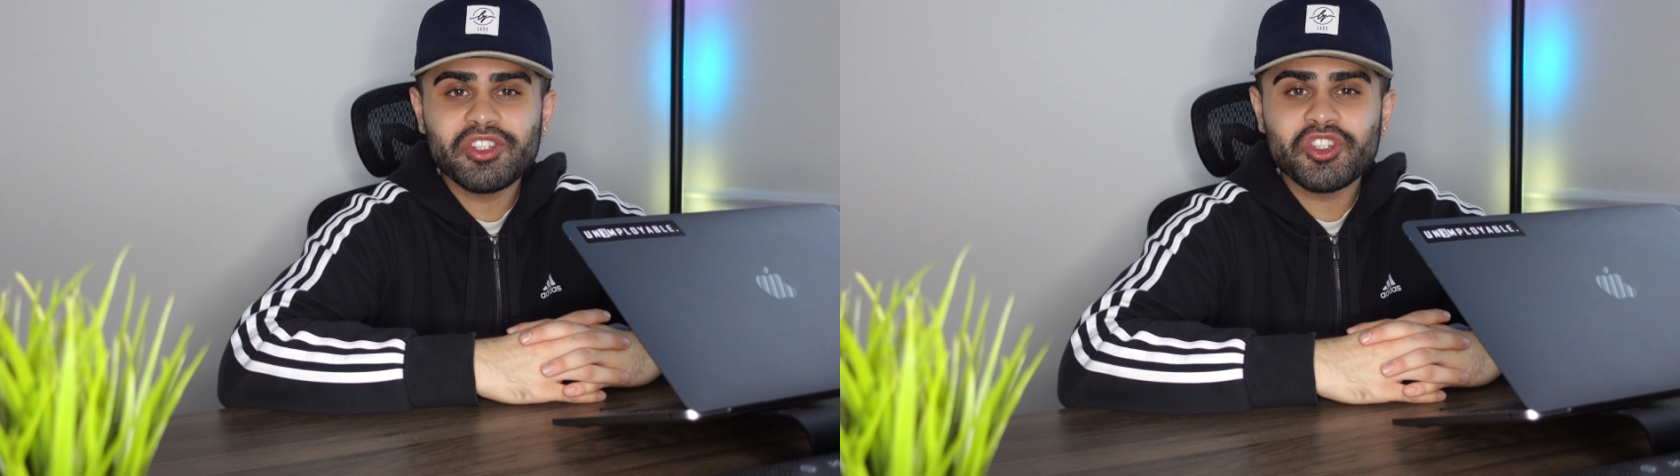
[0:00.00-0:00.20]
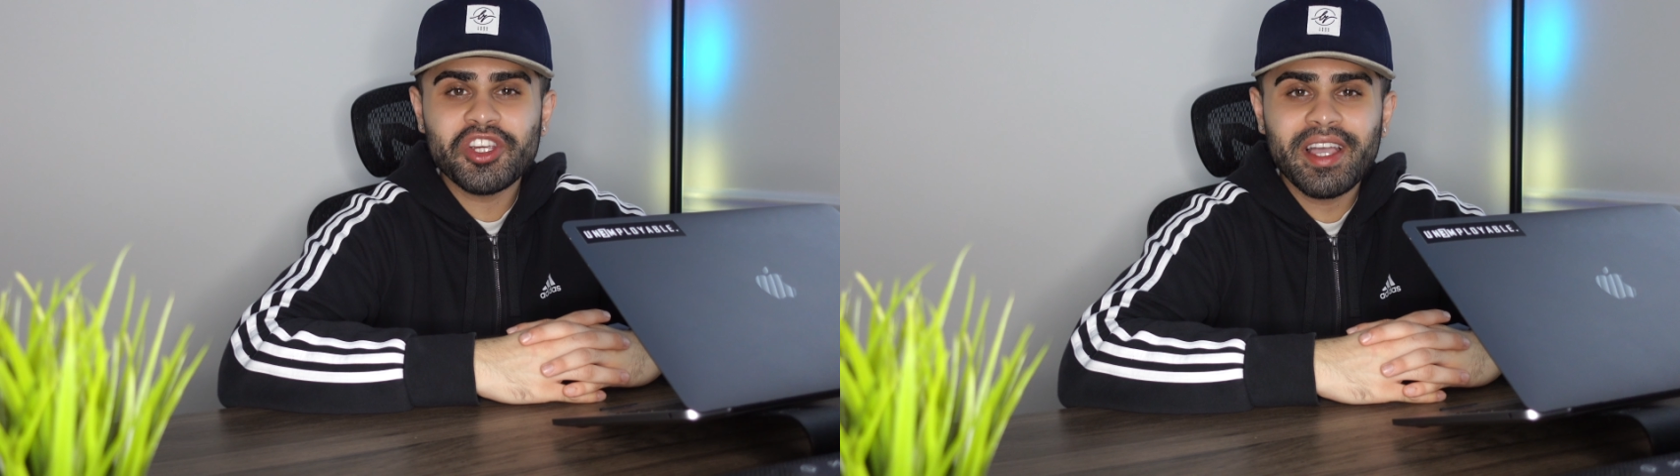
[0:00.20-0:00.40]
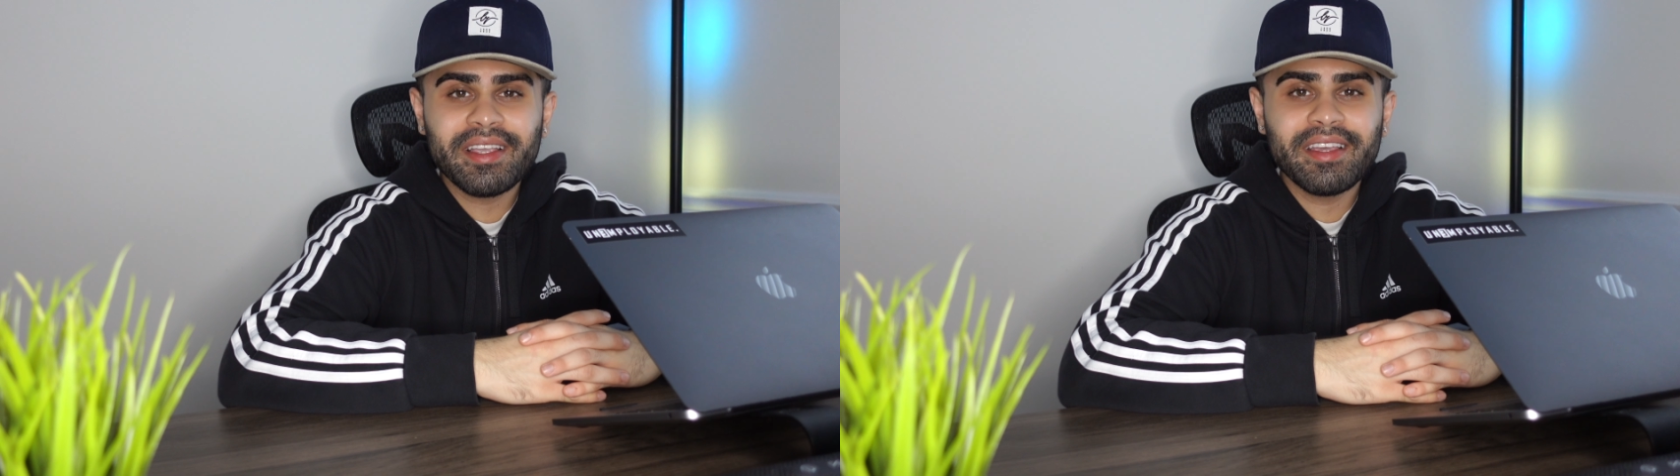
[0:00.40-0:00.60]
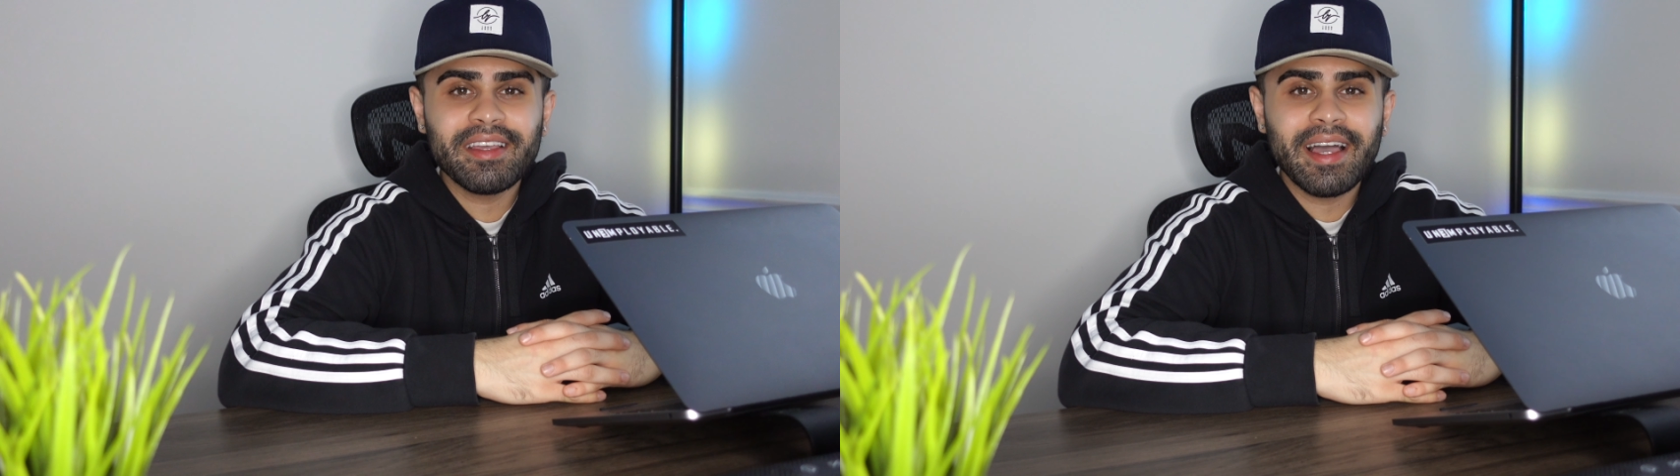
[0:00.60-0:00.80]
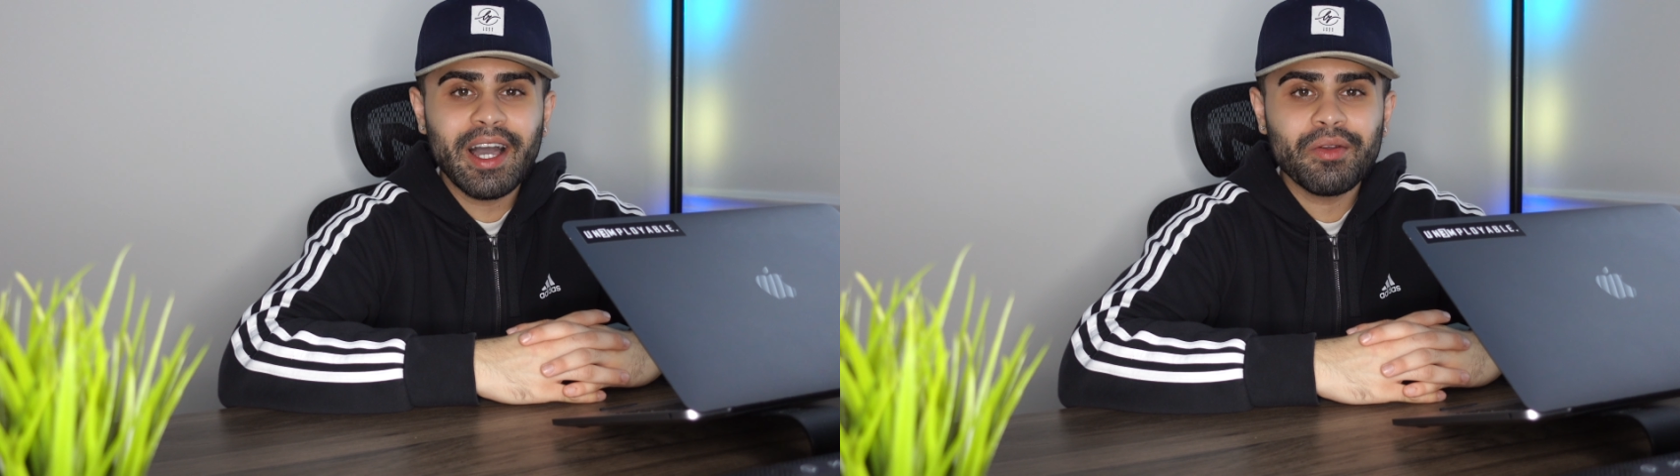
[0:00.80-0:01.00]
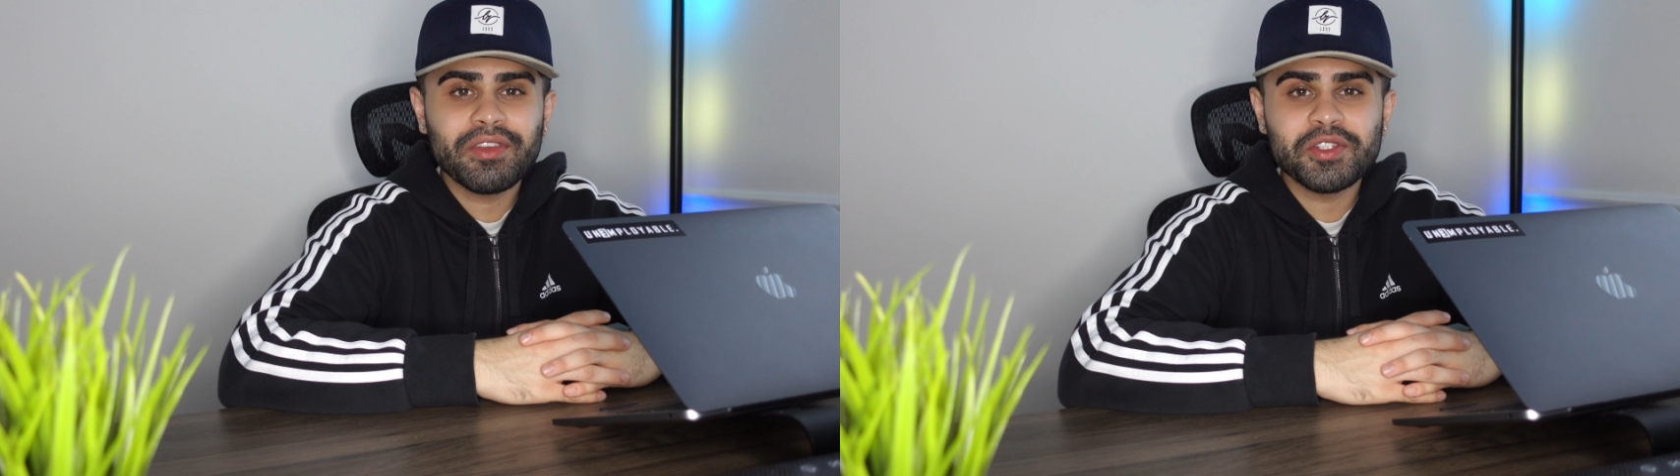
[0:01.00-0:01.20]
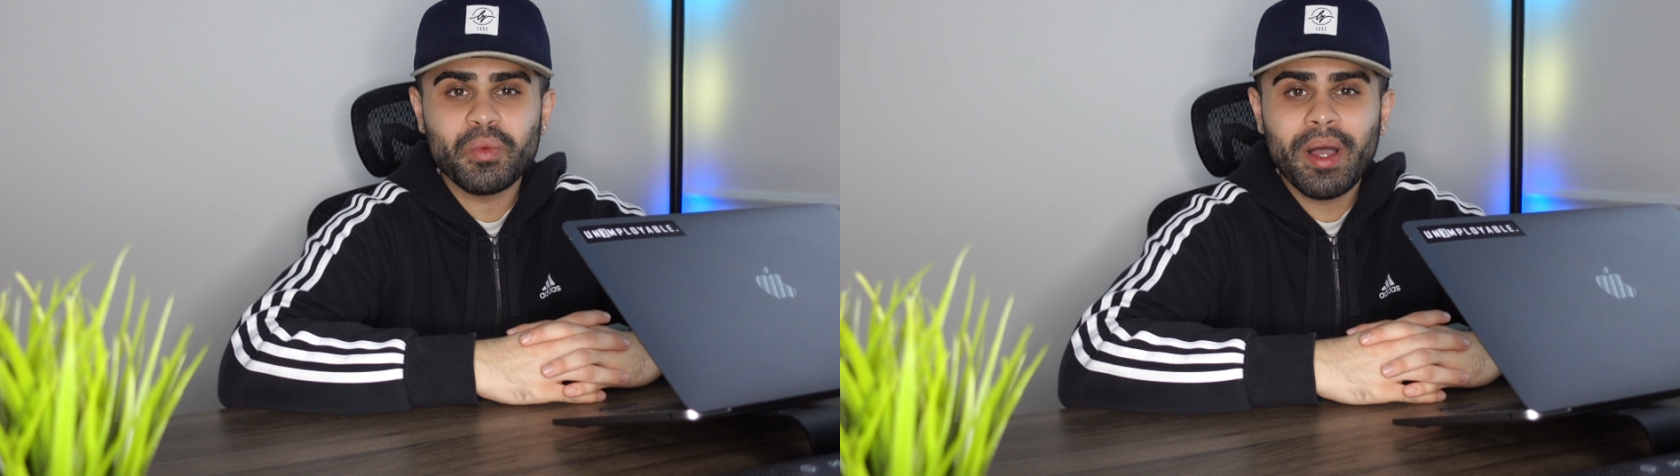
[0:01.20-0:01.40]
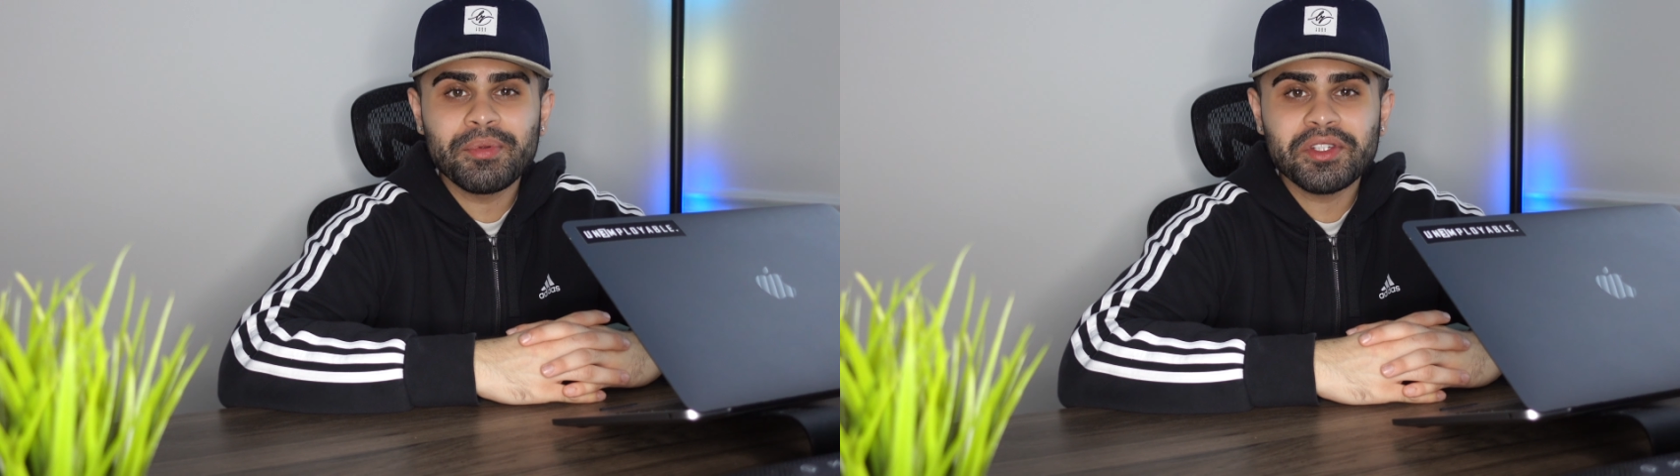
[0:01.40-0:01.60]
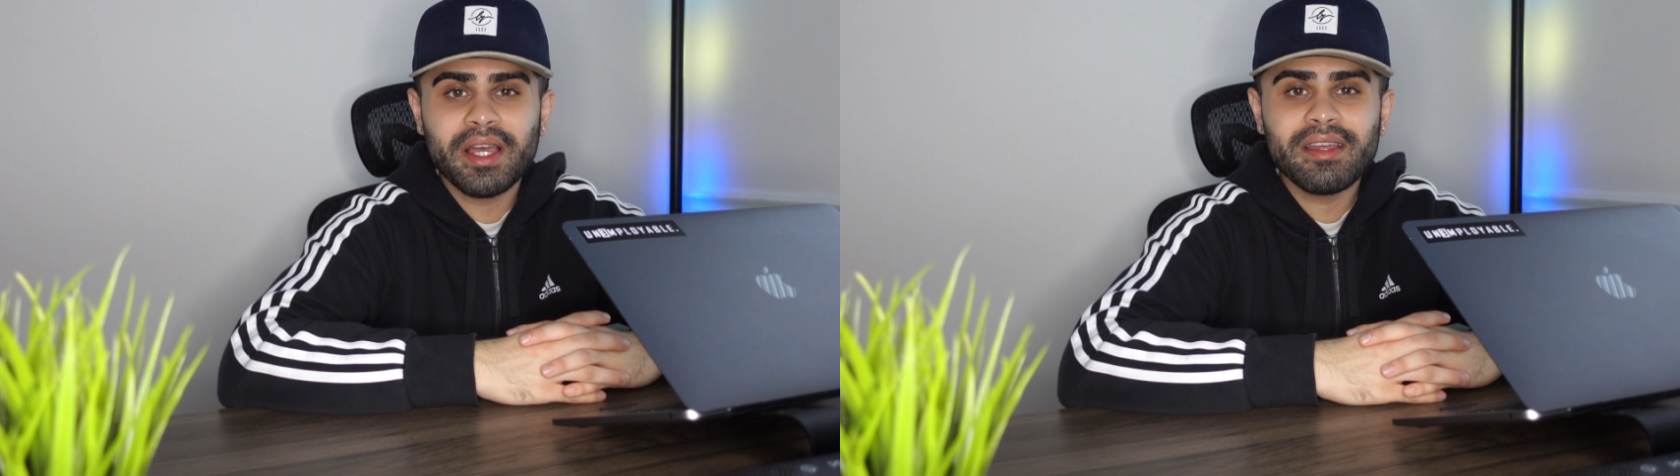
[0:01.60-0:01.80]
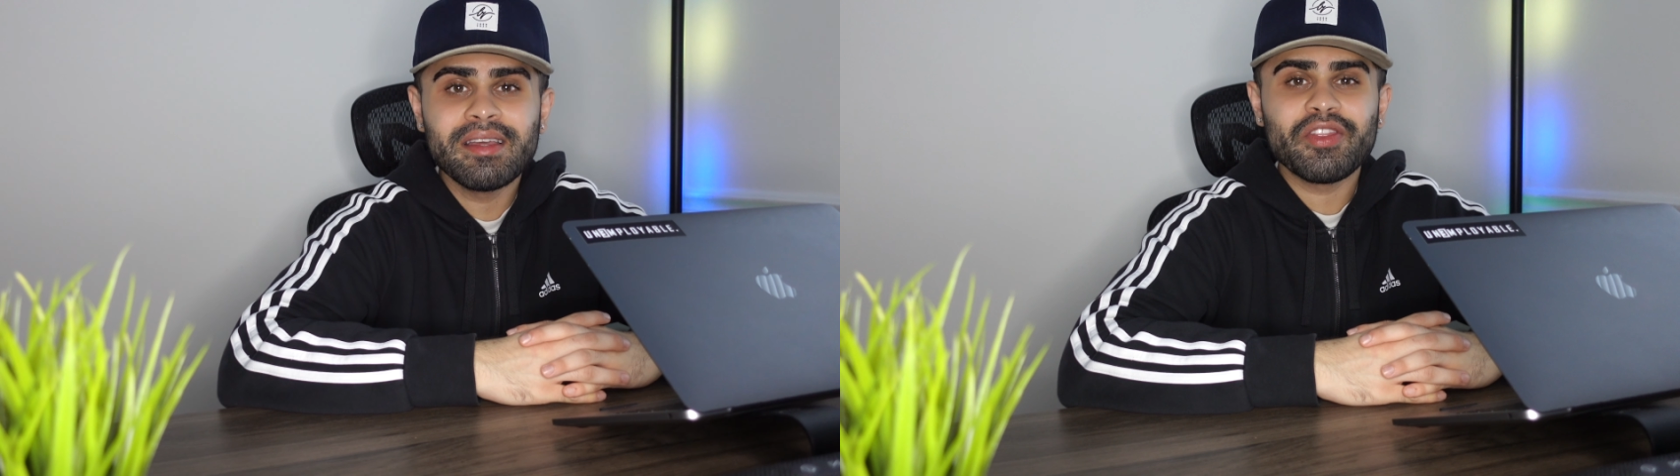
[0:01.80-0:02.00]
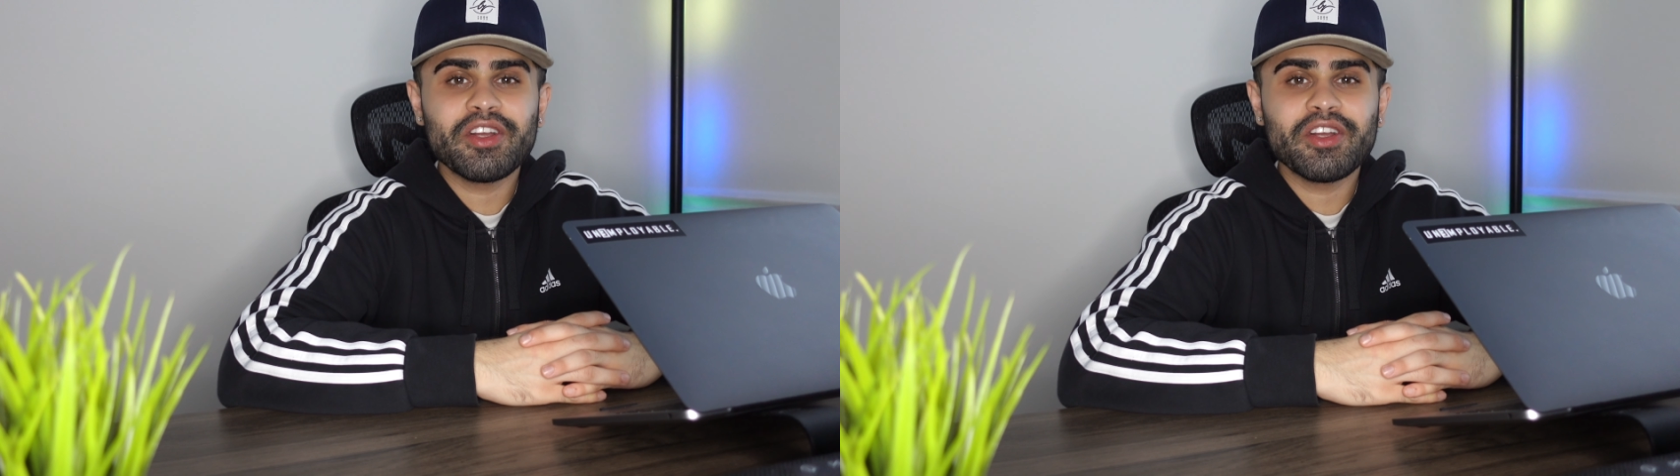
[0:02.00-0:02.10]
checking out this website.